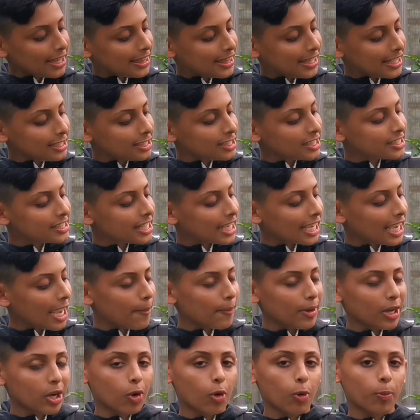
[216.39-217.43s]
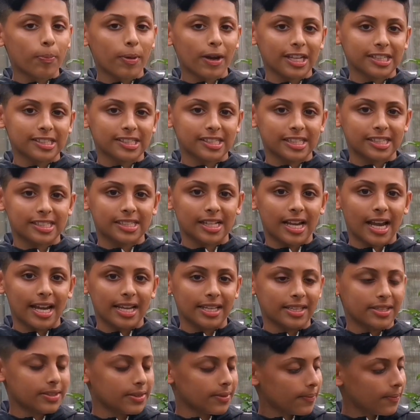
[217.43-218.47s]
This is a chemical
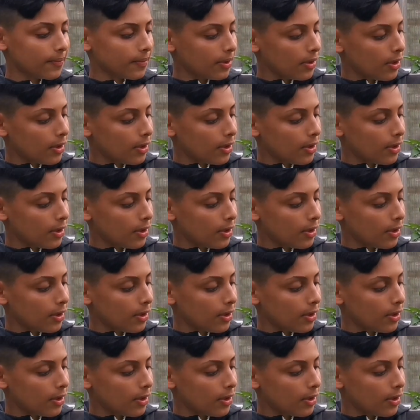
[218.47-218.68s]
pesticide,